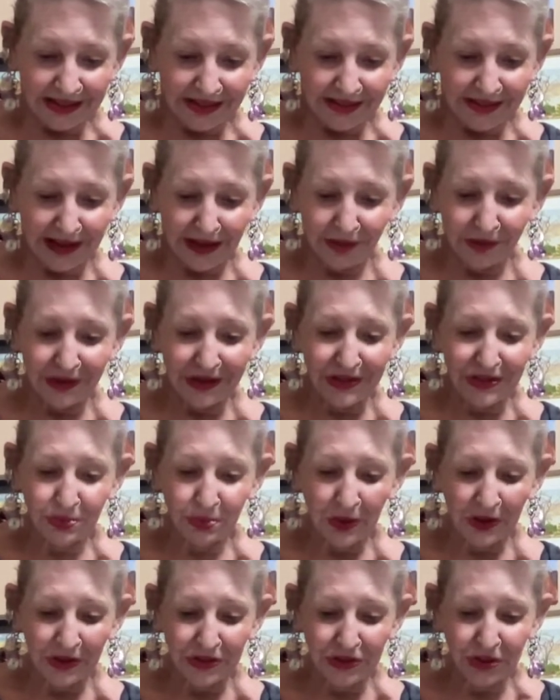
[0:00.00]
there is
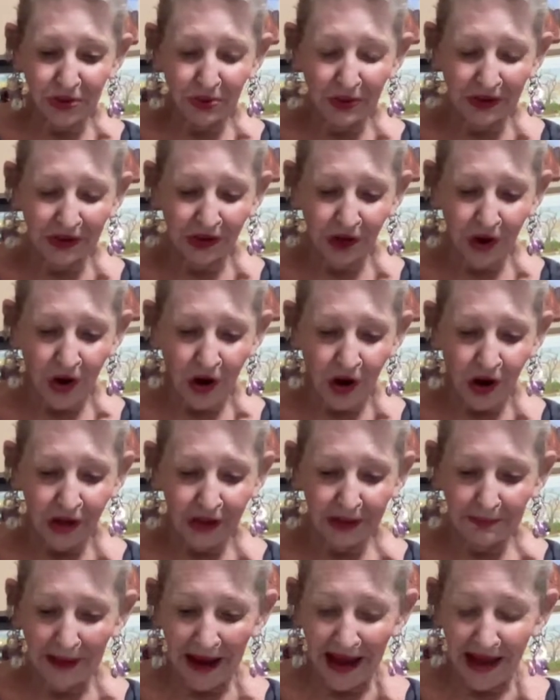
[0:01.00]
what you would call
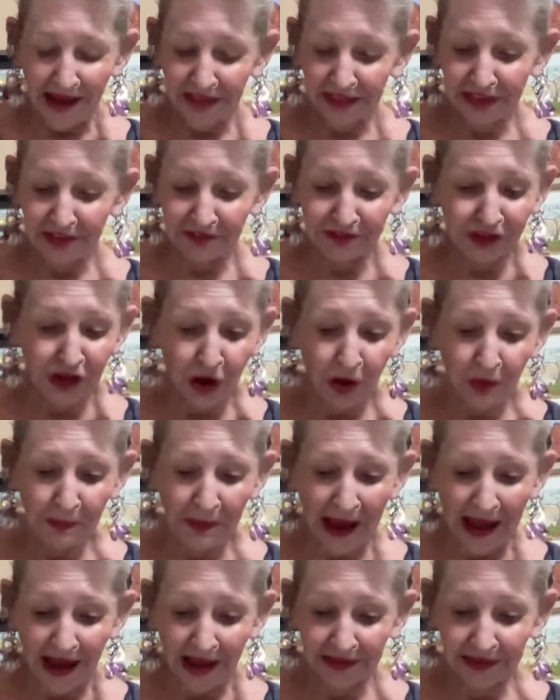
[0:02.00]
a path of no
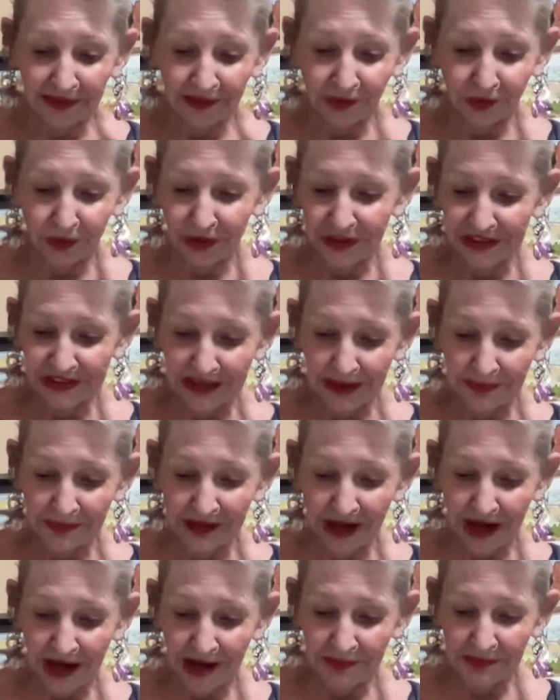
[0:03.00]
path, or
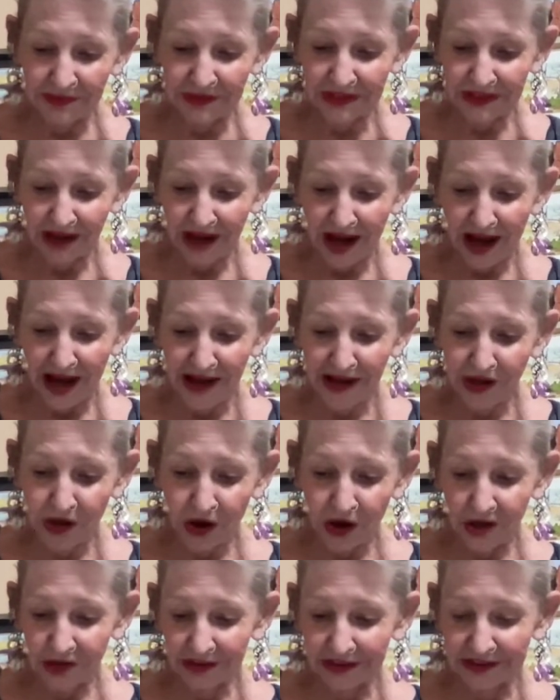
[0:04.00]
sometimes I
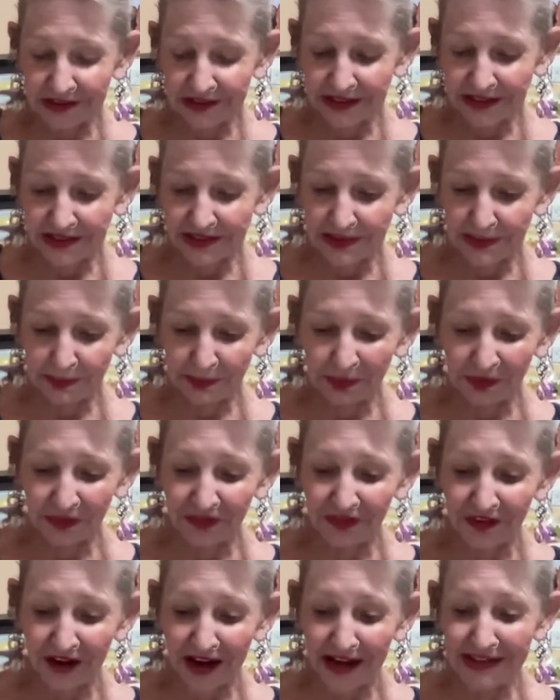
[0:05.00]
call it the
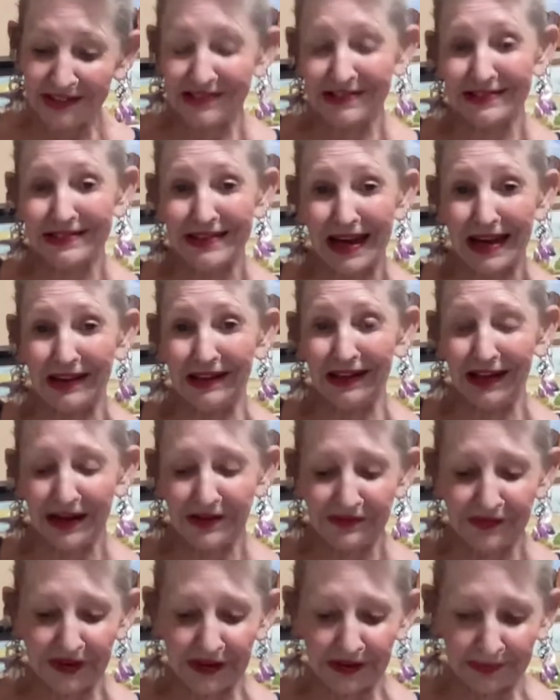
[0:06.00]
simplified Zen
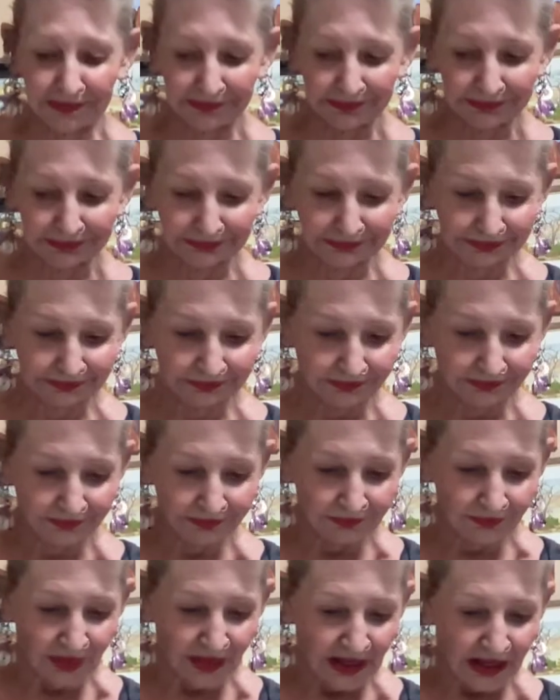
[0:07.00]
living.
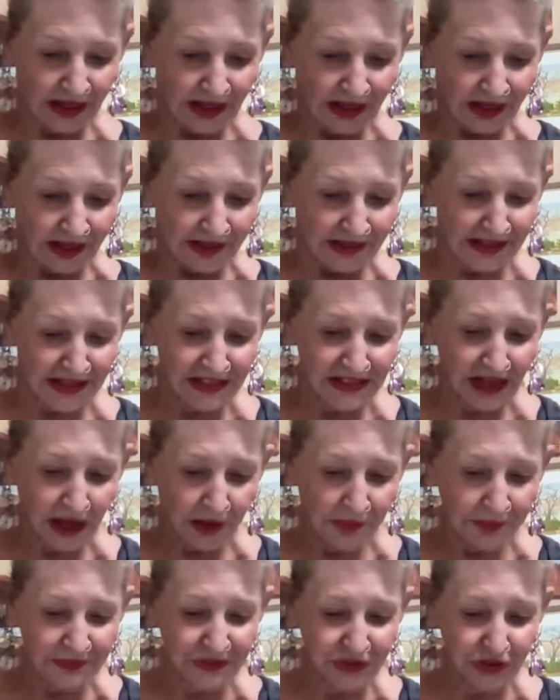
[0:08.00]
This
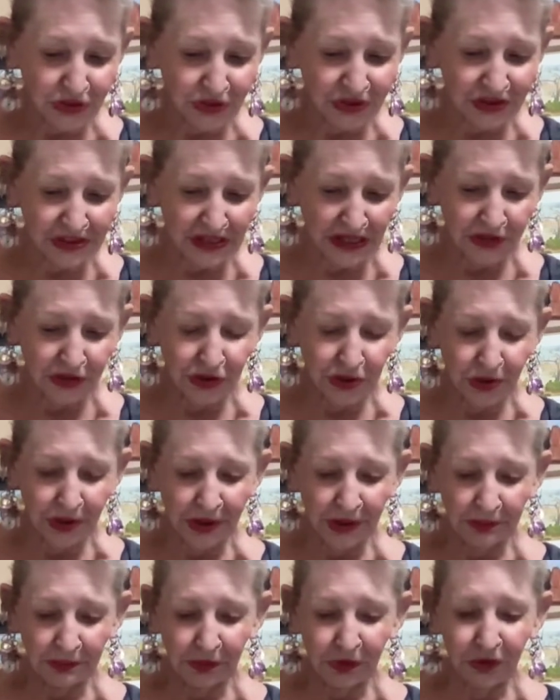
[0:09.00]
helps to center
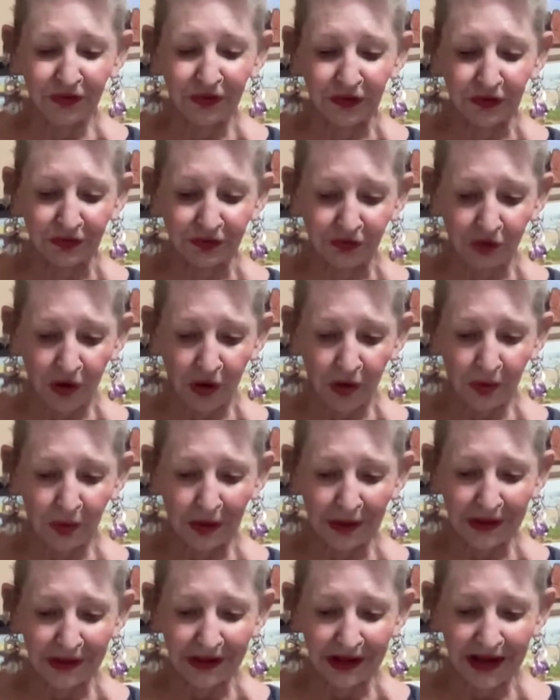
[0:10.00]
and move you
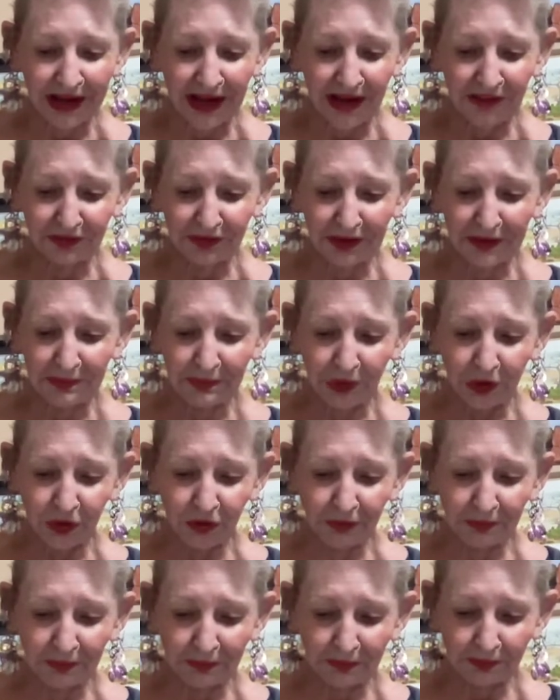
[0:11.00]
forward. Every
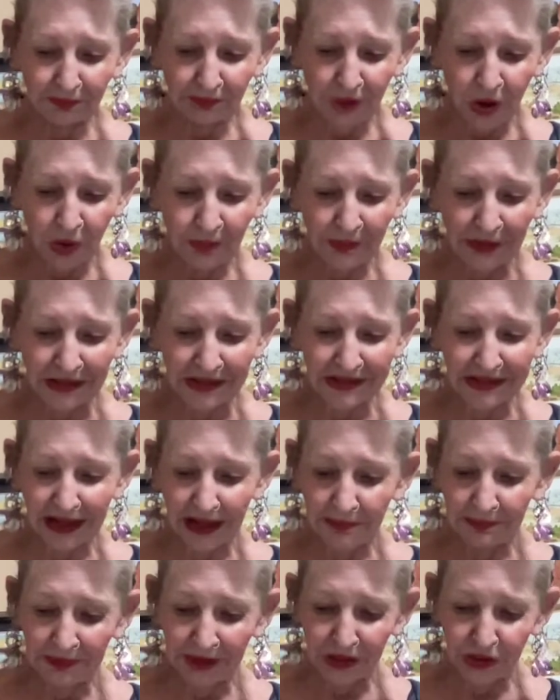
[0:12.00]
move, moment
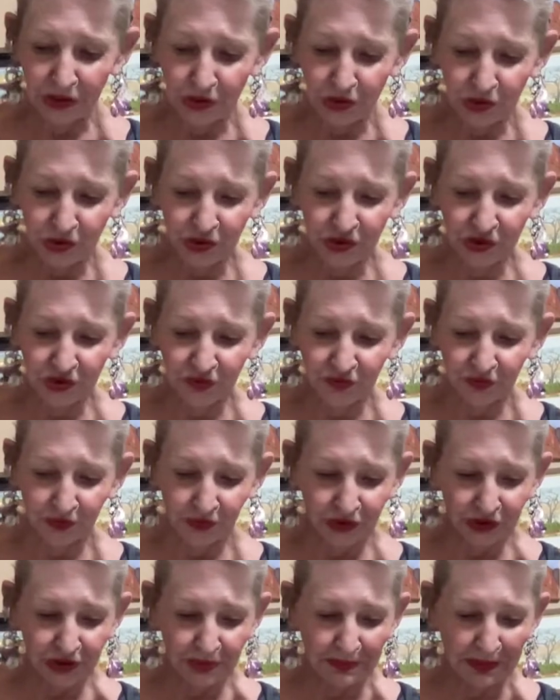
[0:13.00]
can be used for
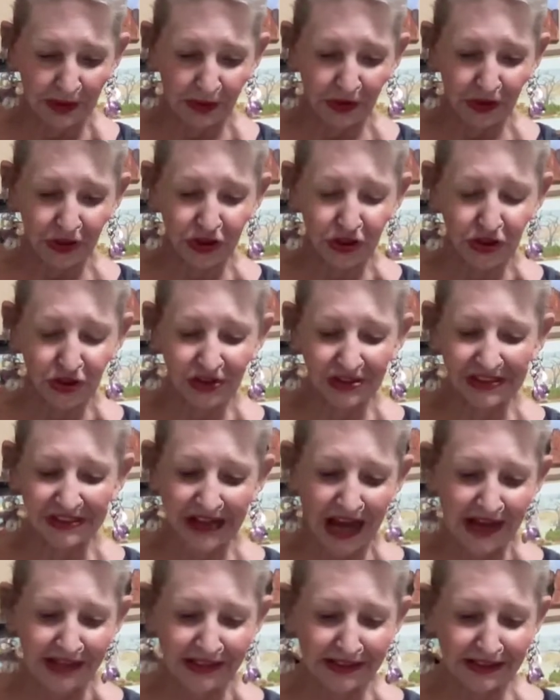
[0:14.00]
spiritual
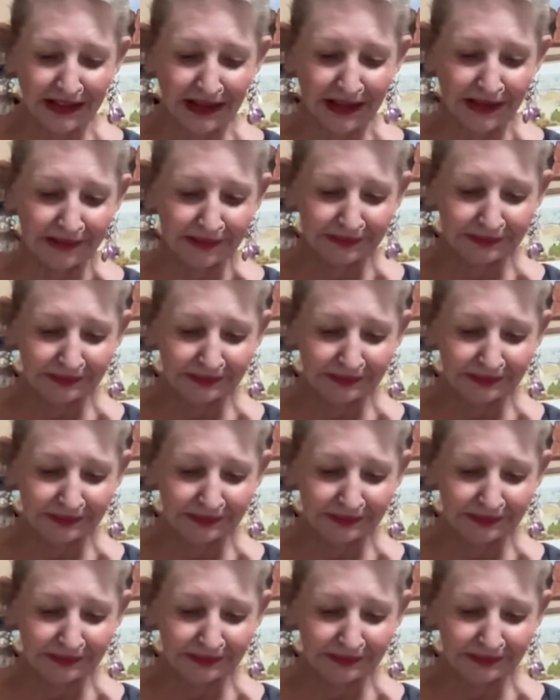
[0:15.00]
sadhana.